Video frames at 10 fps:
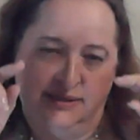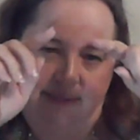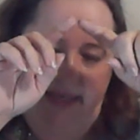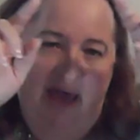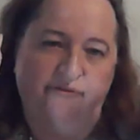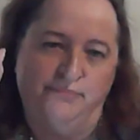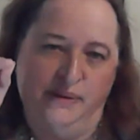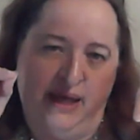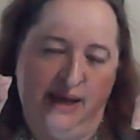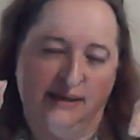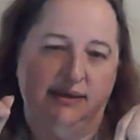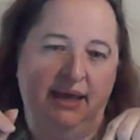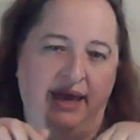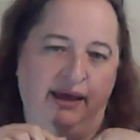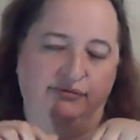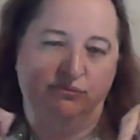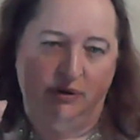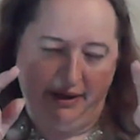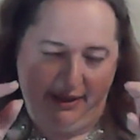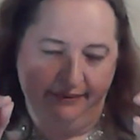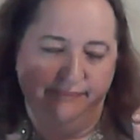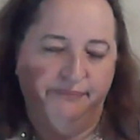because it's half black and half white.